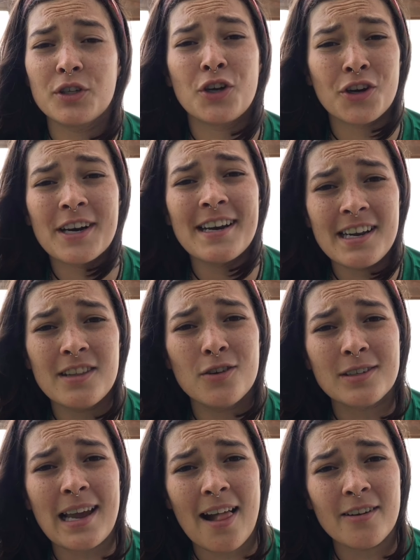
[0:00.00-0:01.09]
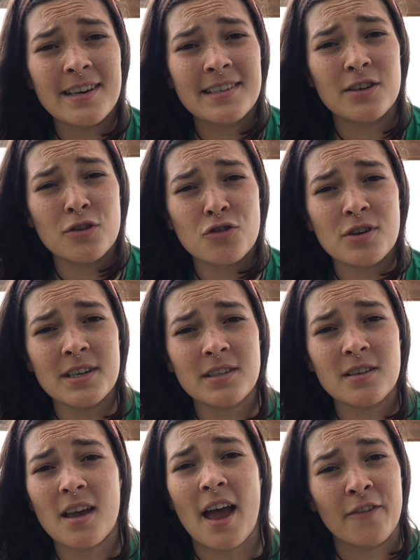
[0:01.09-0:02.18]
You're going to need those calories and nutrients
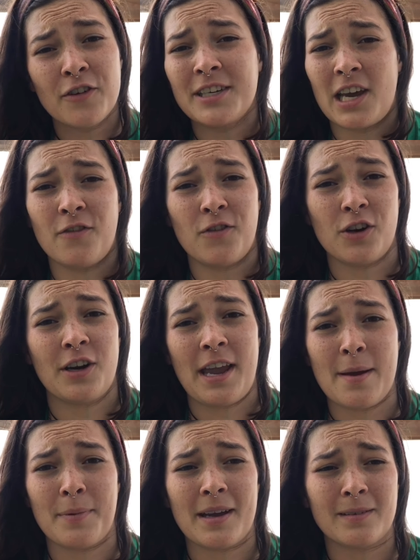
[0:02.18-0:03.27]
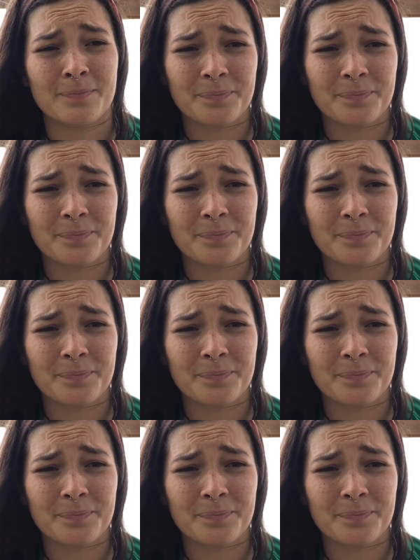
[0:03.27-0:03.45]
every day for your camping.